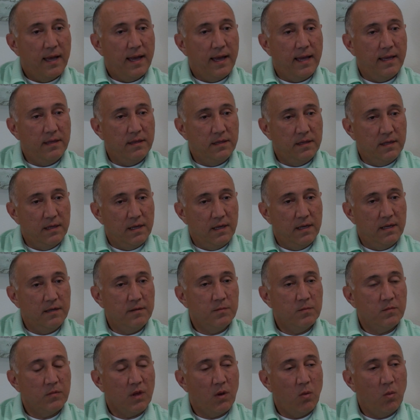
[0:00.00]
and then
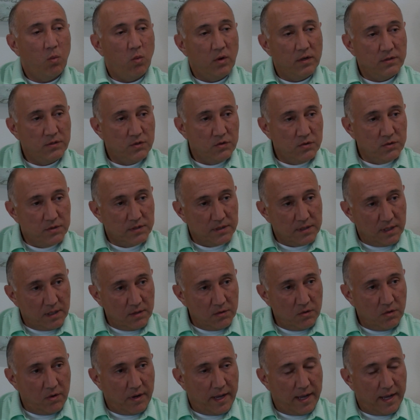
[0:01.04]
once you sell
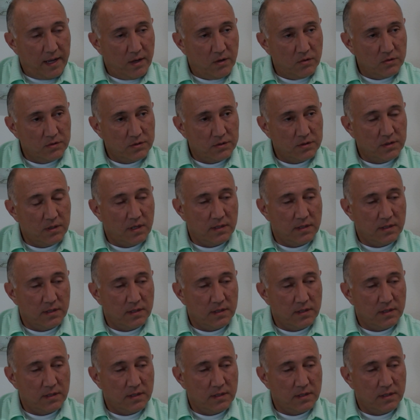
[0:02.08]
your house,